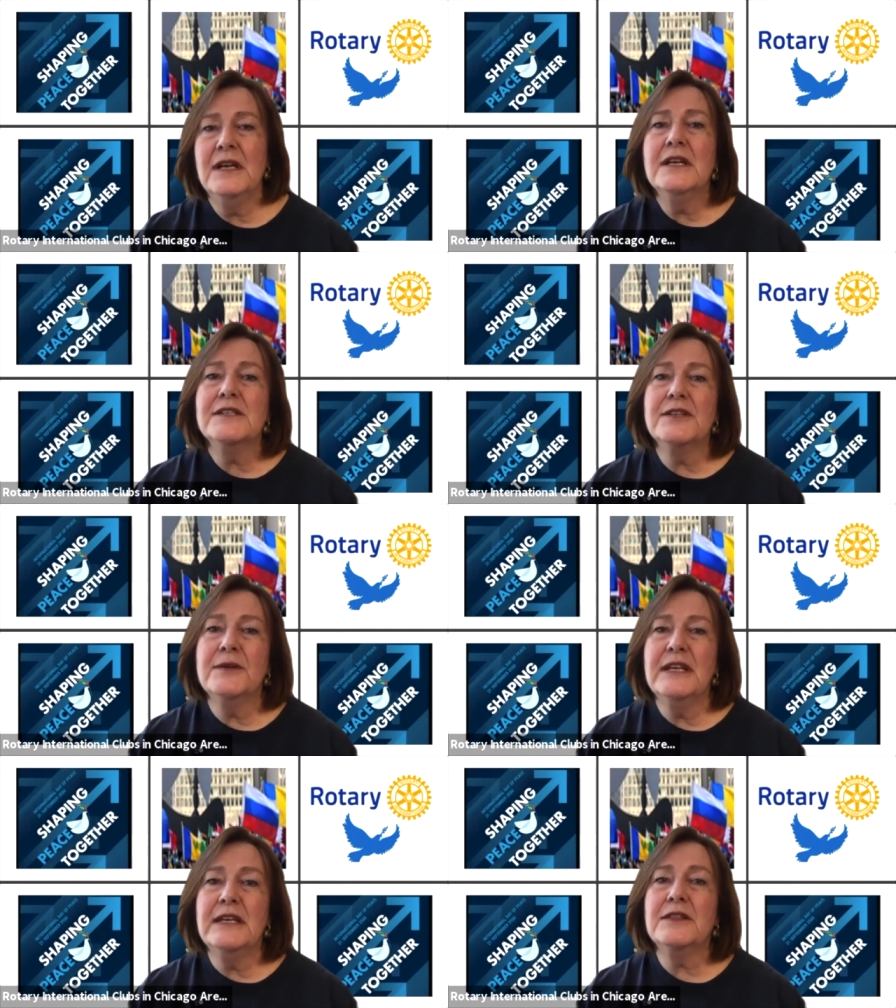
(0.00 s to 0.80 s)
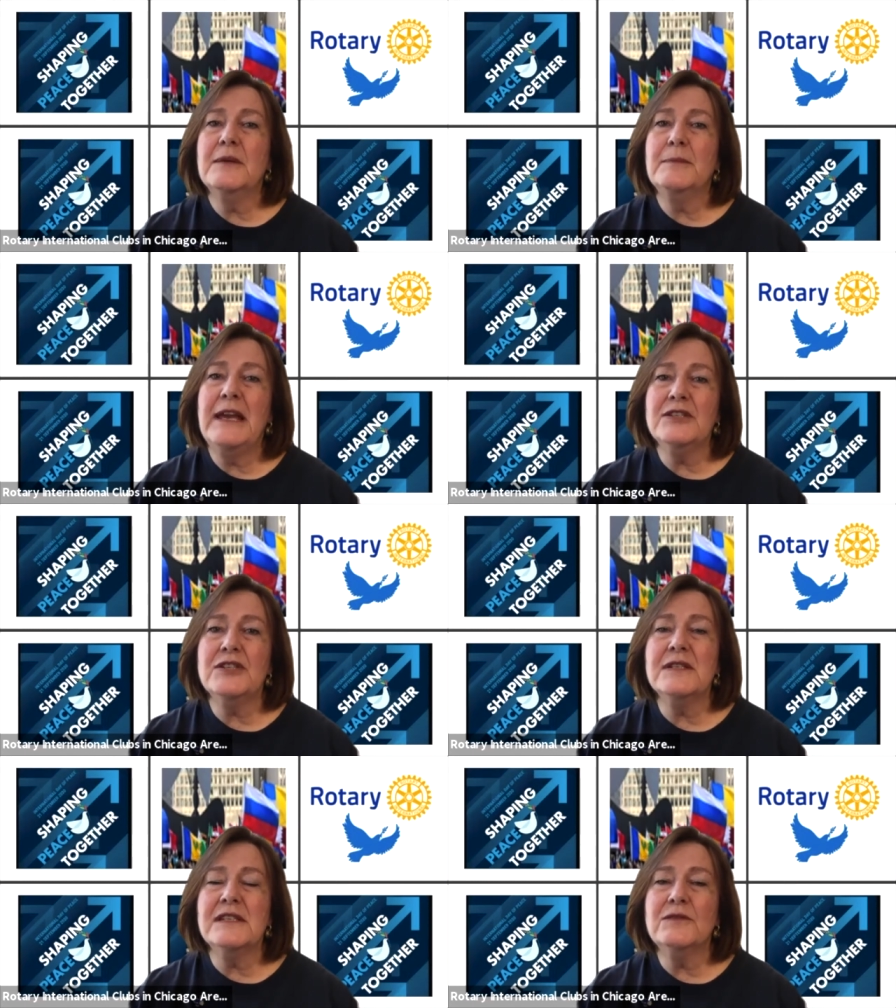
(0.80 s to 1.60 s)
so that the
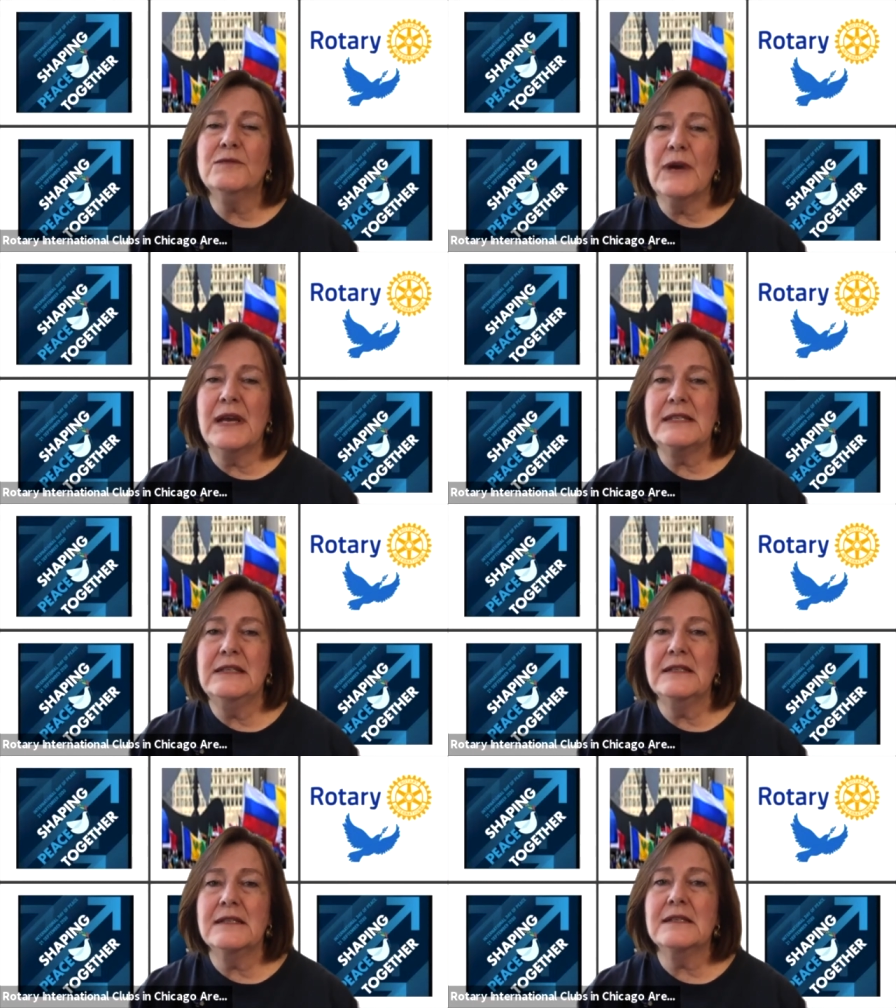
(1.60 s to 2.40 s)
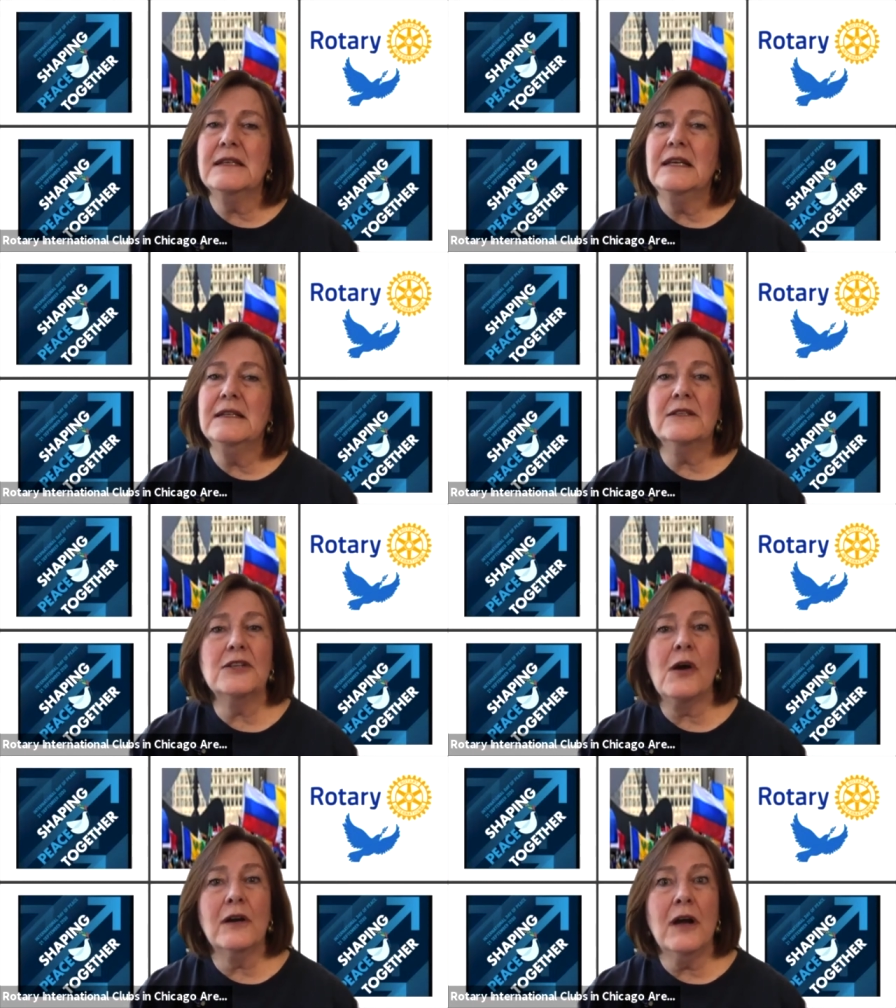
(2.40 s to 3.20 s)
patients and residents can
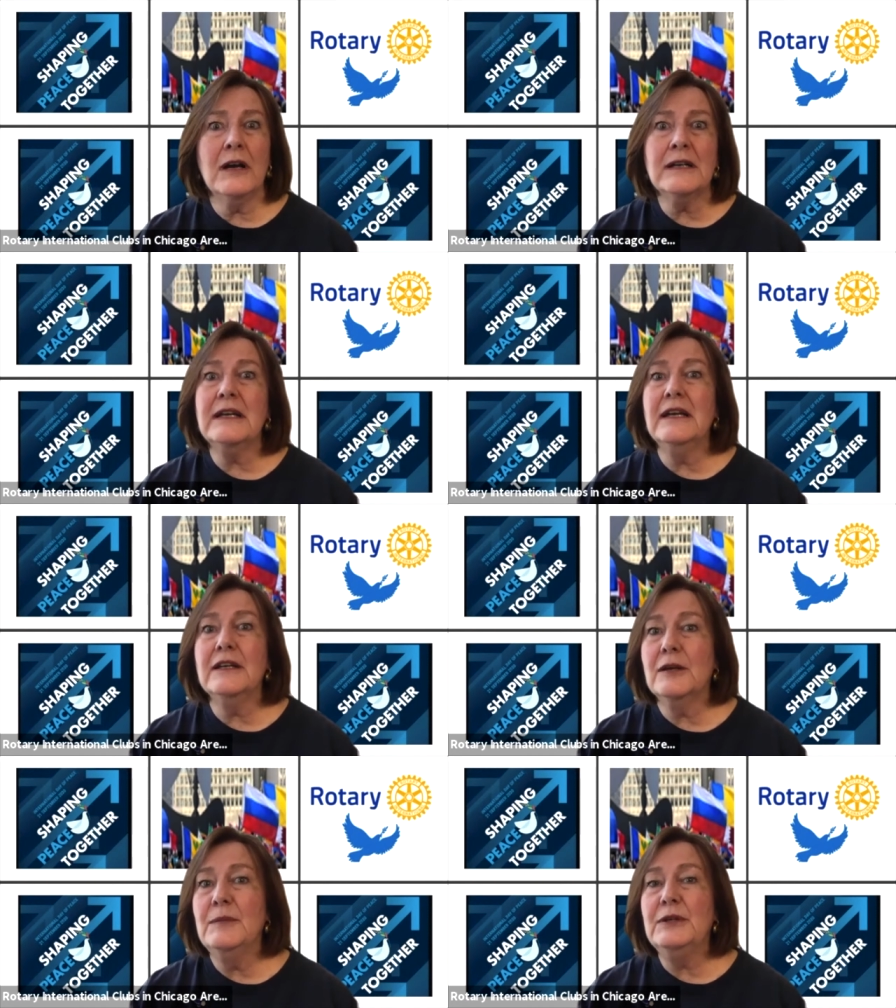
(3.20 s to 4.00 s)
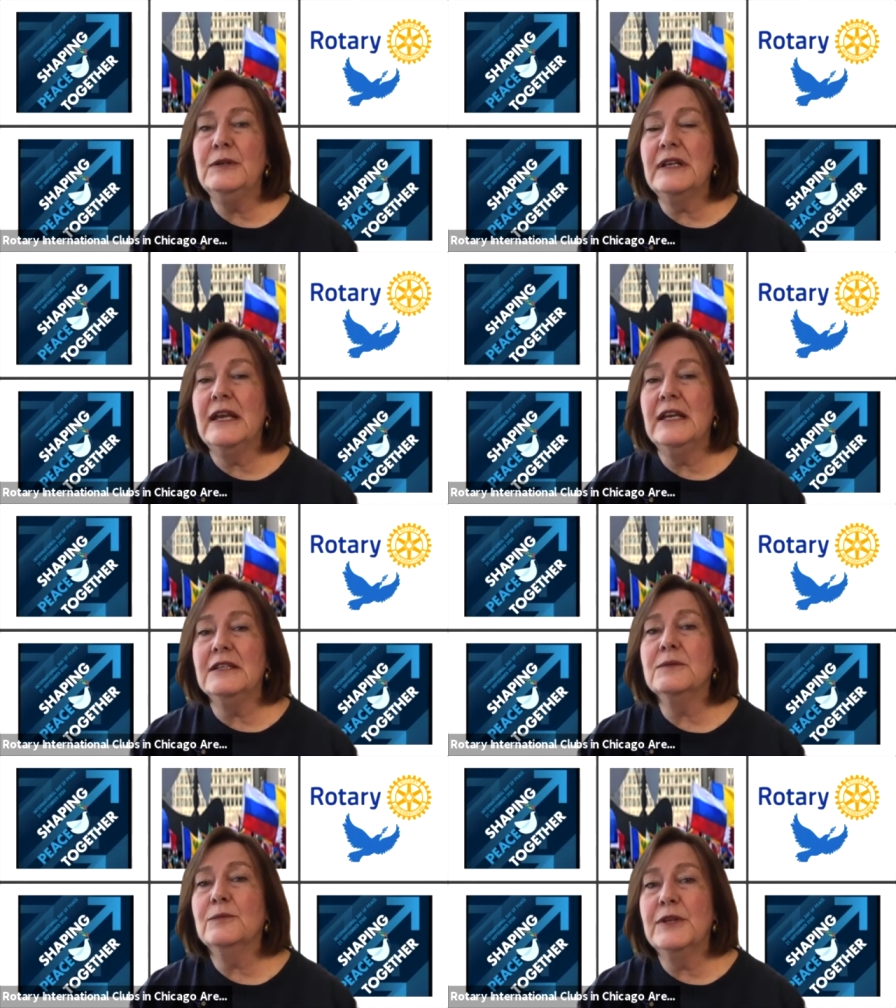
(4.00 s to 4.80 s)
talk and communicate
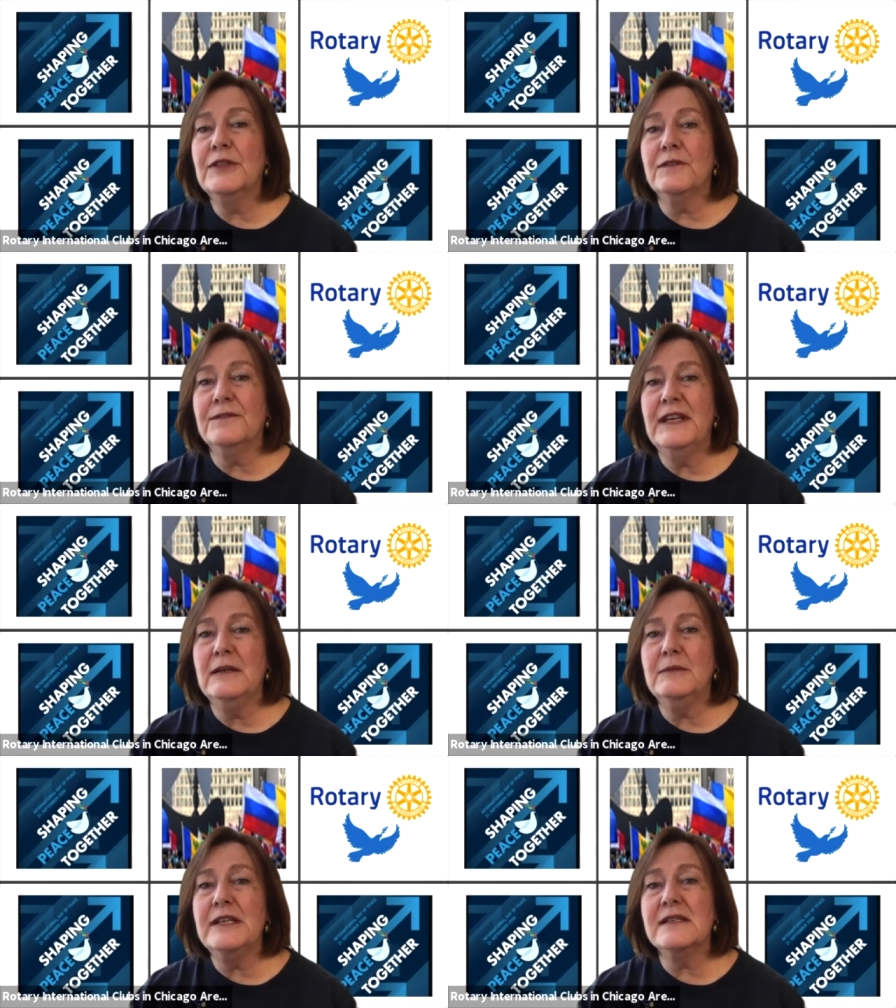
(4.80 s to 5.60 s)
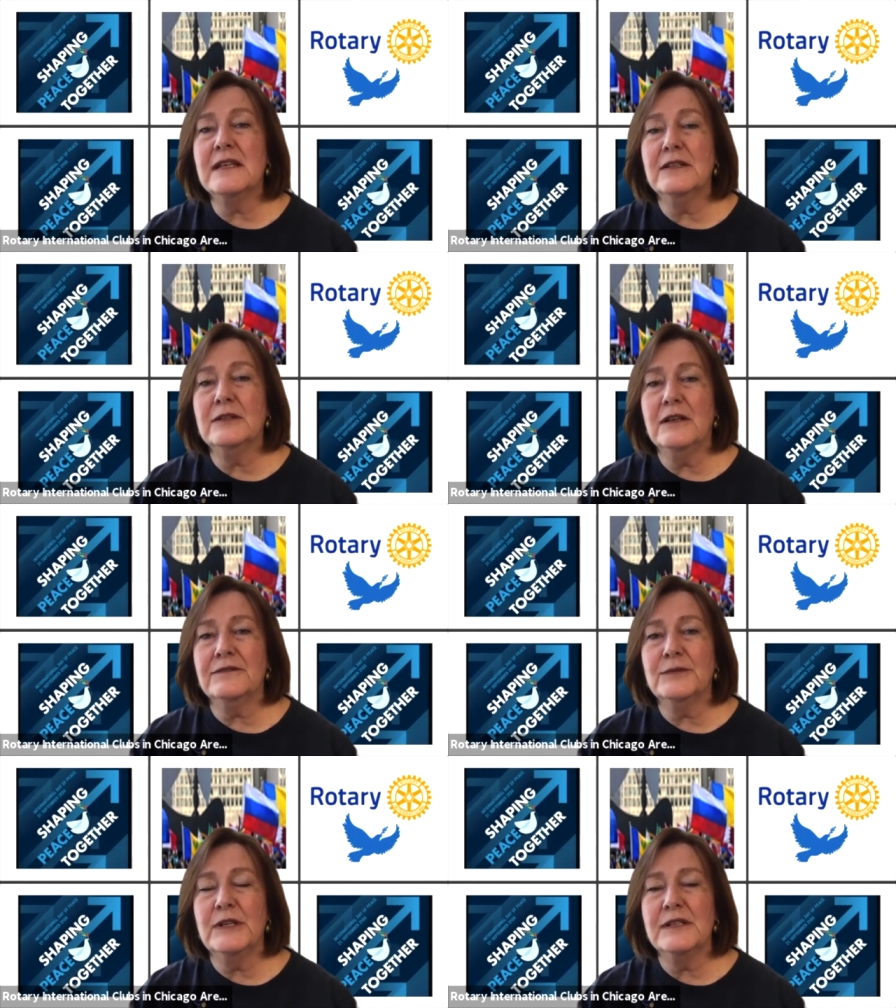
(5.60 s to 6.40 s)
with their families and loved
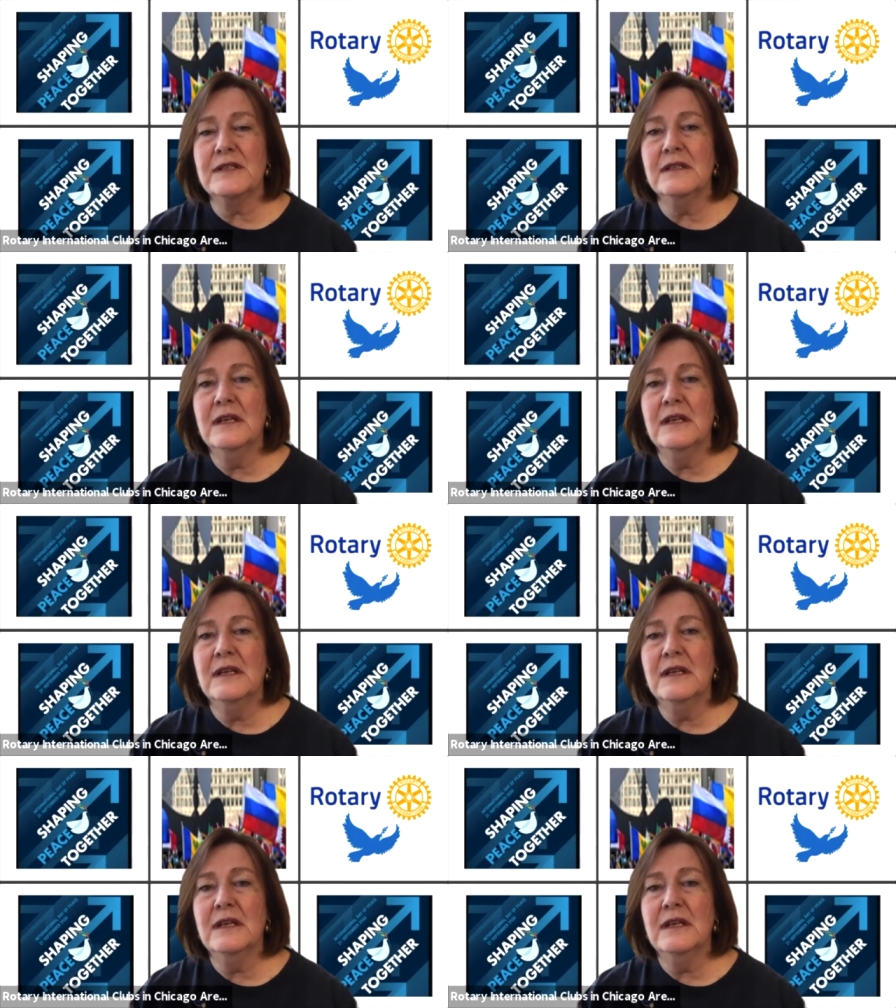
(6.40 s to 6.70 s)
ones.